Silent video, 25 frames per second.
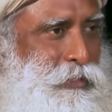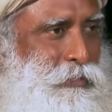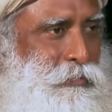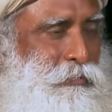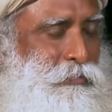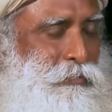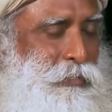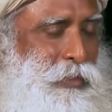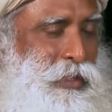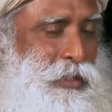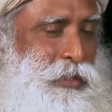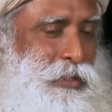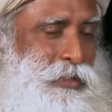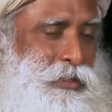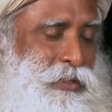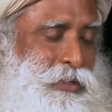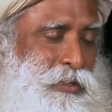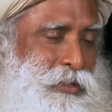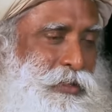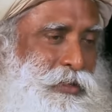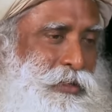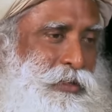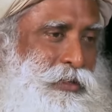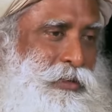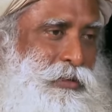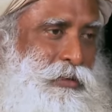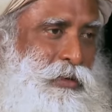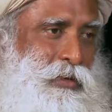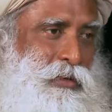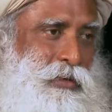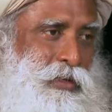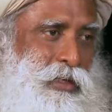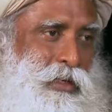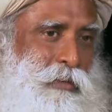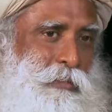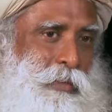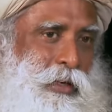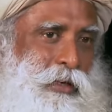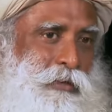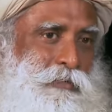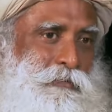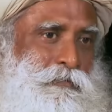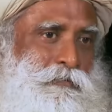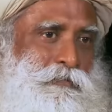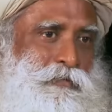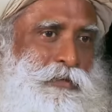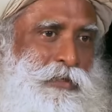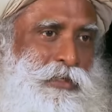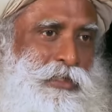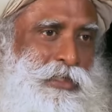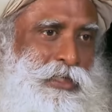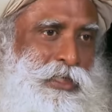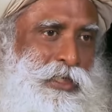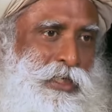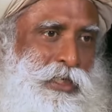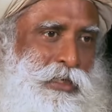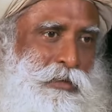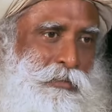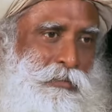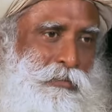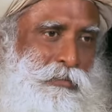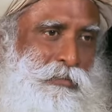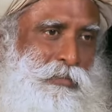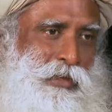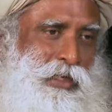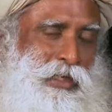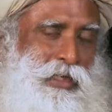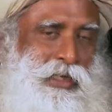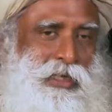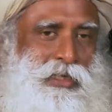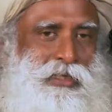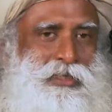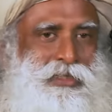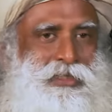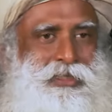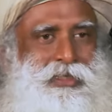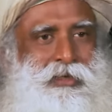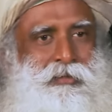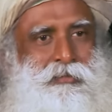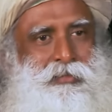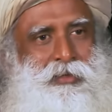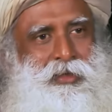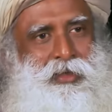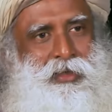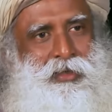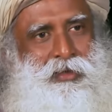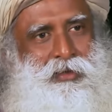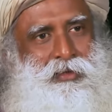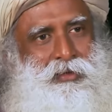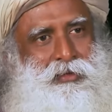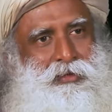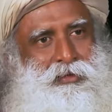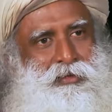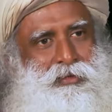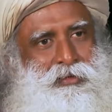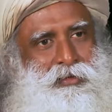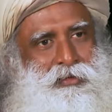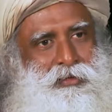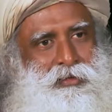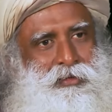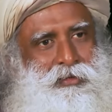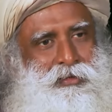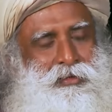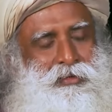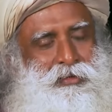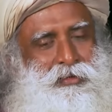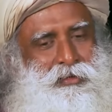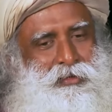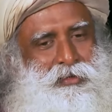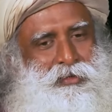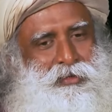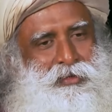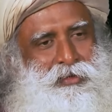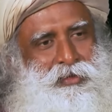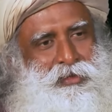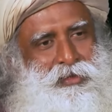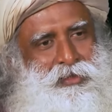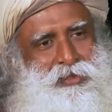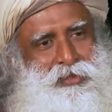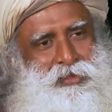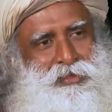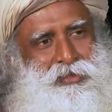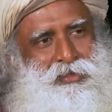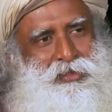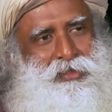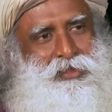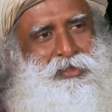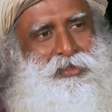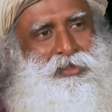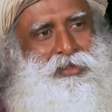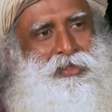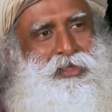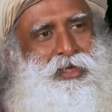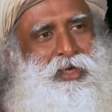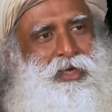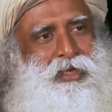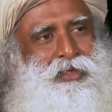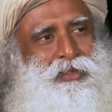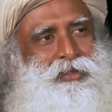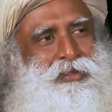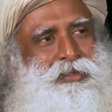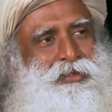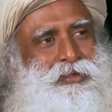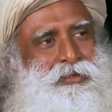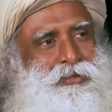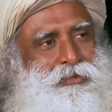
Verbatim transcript: Meditation is not about fixing him against something. It is just that